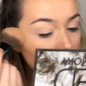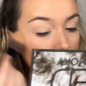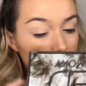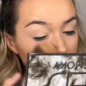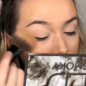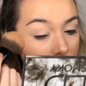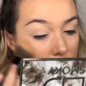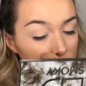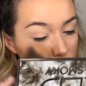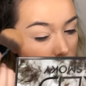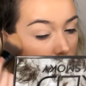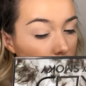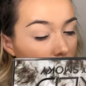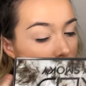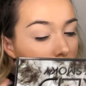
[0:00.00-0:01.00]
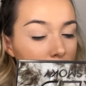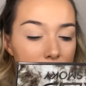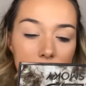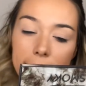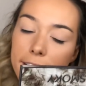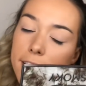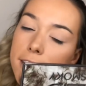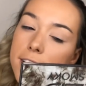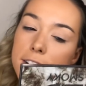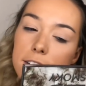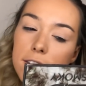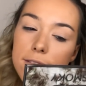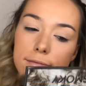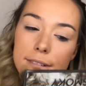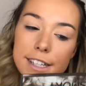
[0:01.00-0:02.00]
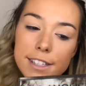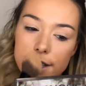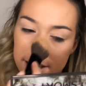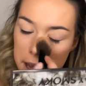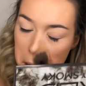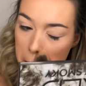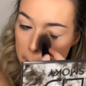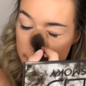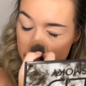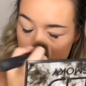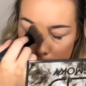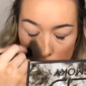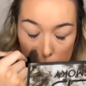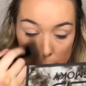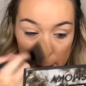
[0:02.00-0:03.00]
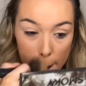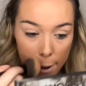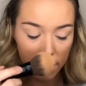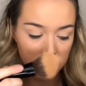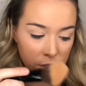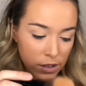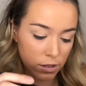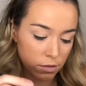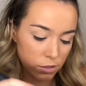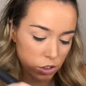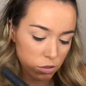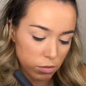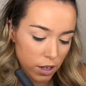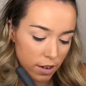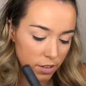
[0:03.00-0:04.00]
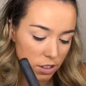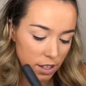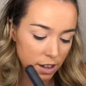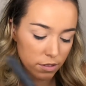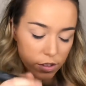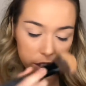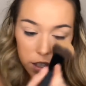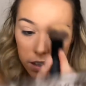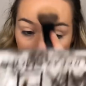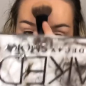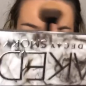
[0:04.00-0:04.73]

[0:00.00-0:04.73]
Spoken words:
underneath where I highlighted, on my chin, around my nose and just whatever's left really.